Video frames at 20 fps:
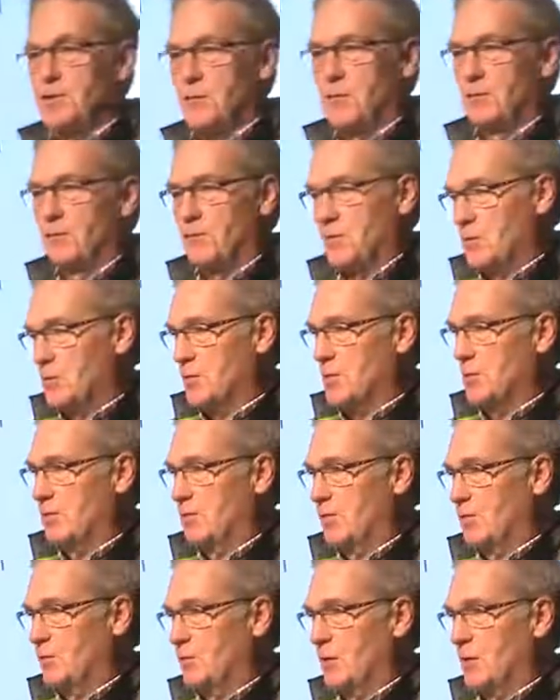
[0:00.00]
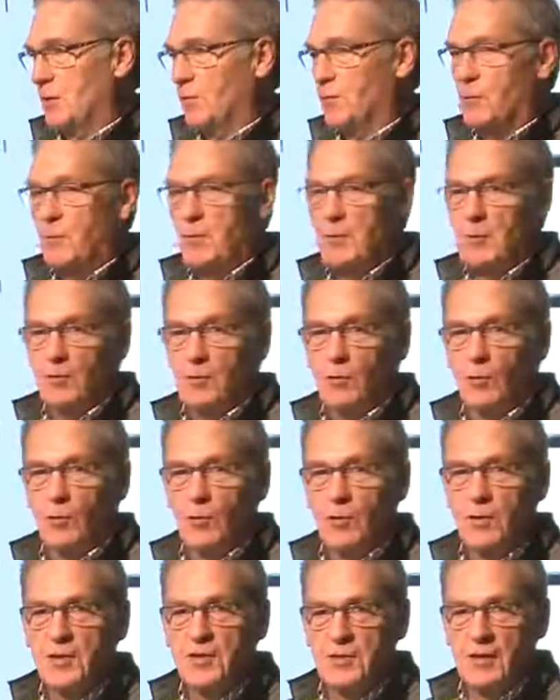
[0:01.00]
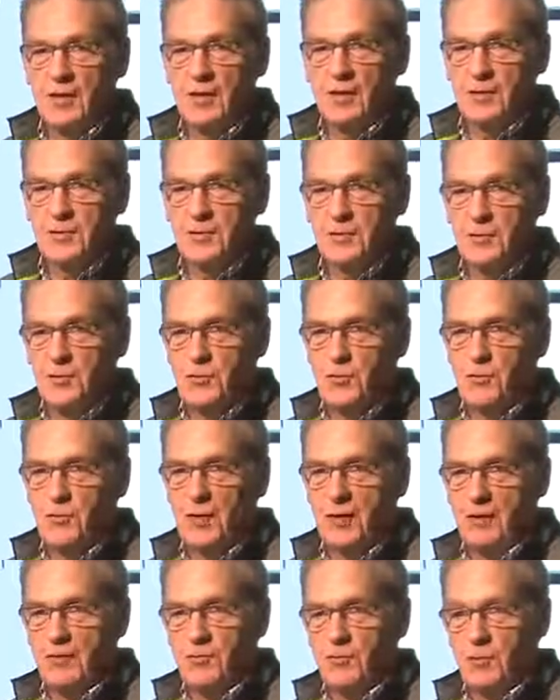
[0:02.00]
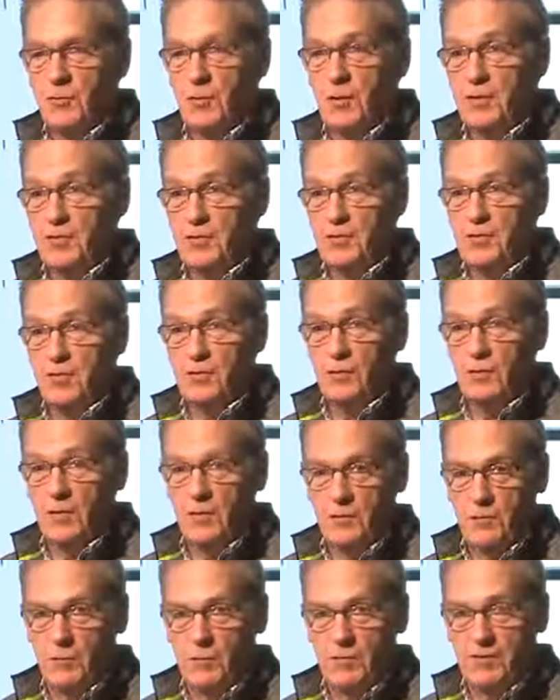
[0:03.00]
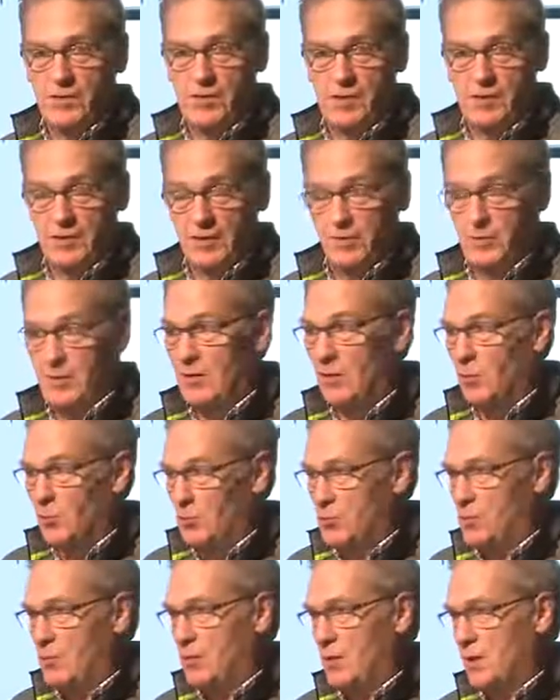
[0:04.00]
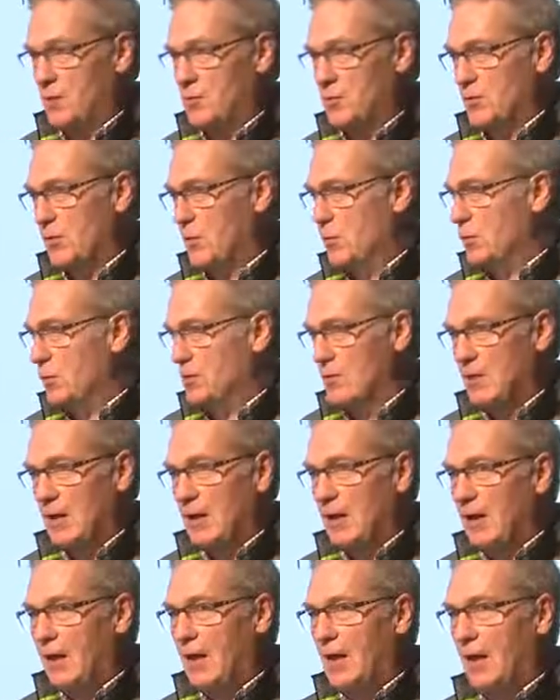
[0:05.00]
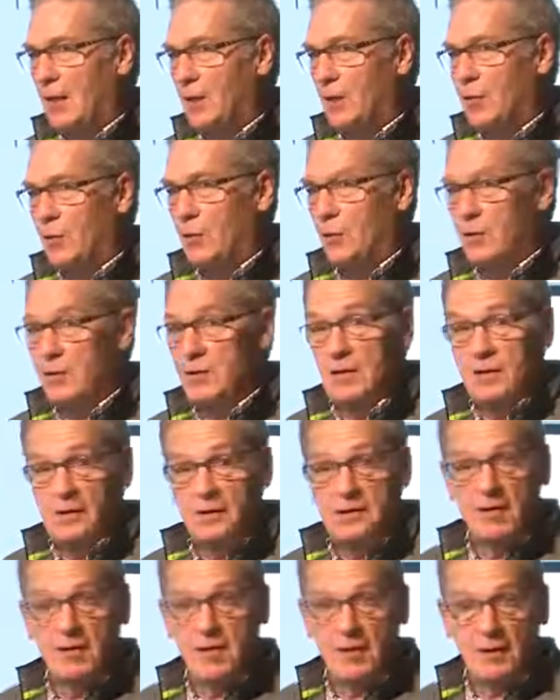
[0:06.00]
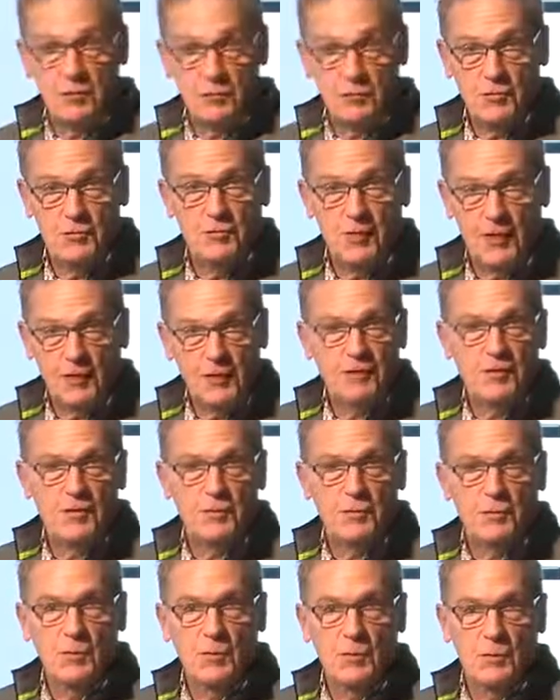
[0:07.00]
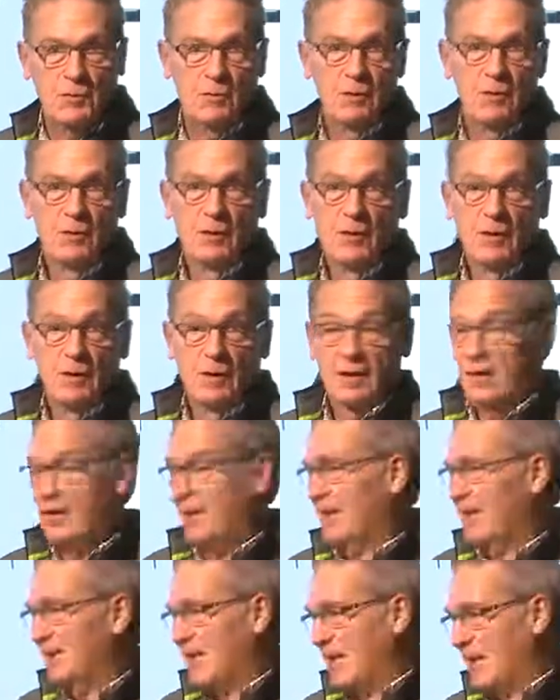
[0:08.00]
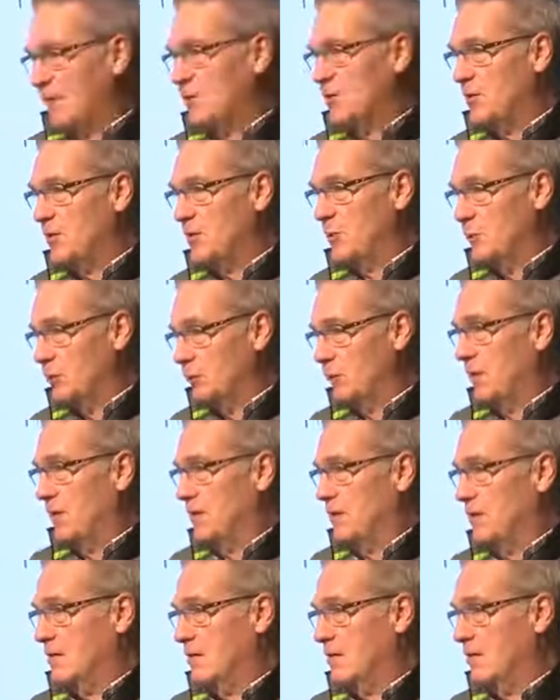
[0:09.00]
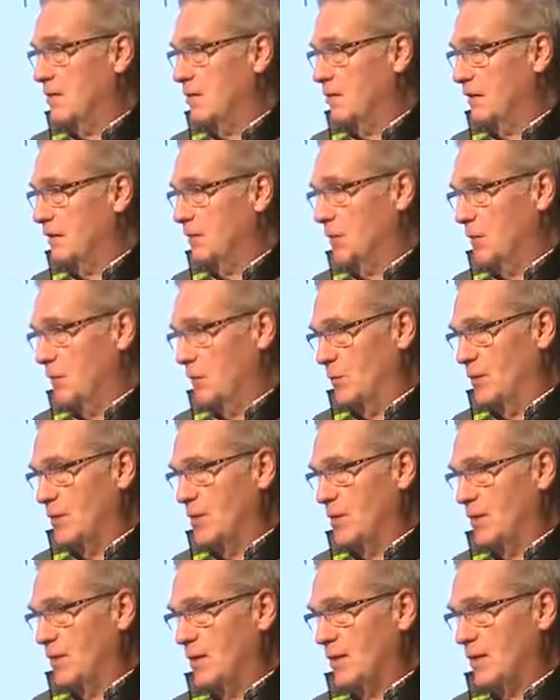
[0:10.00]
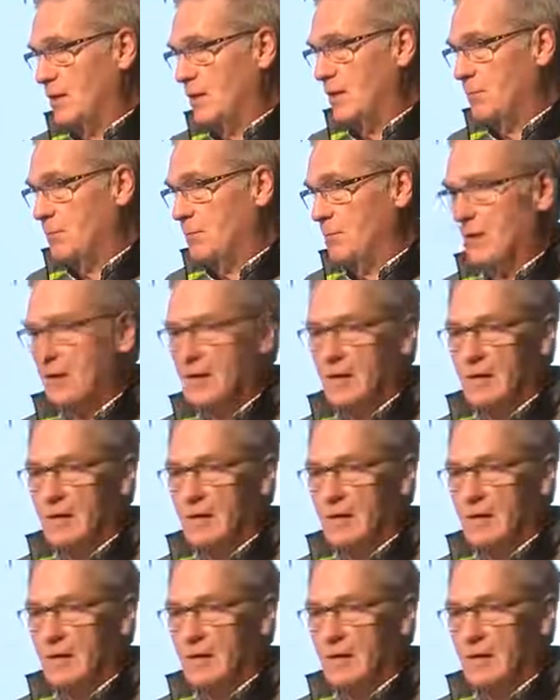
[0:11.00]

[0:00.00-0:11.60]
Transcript: is one of those wonderful people who always asks you painful questions, and one of the ones he asked me not two days ago is, how long did it take you to write this book? And I hadn't actually thought about it until that moment, and then it came,